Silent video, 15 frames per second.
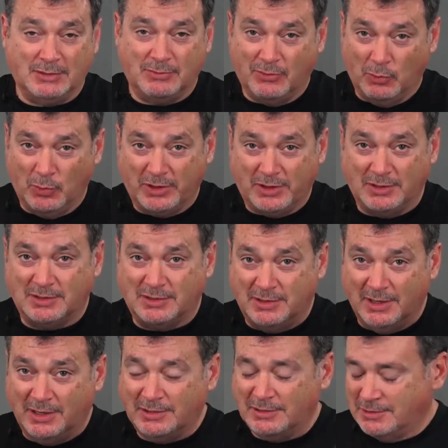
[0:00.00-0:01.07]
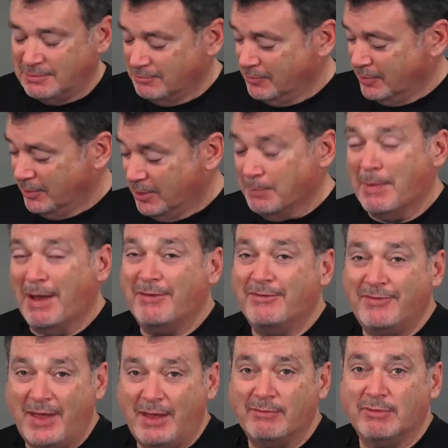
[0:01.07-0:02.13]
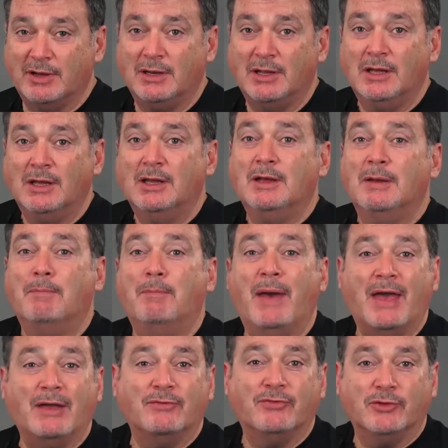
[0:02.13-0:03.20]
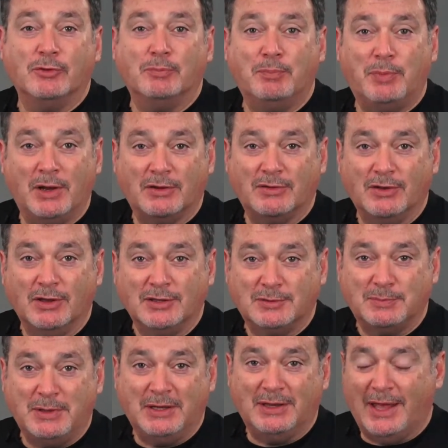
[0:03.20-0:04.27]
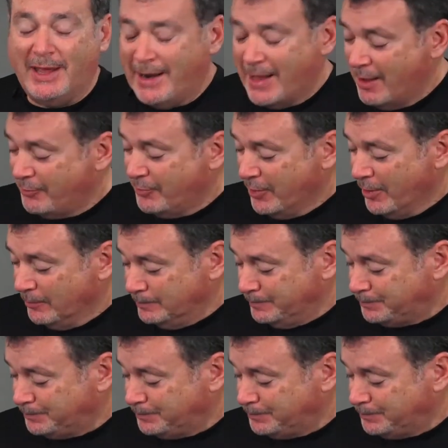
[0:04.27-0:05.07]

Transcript: For what this does, really my favorite bang for the buck speedlight out there.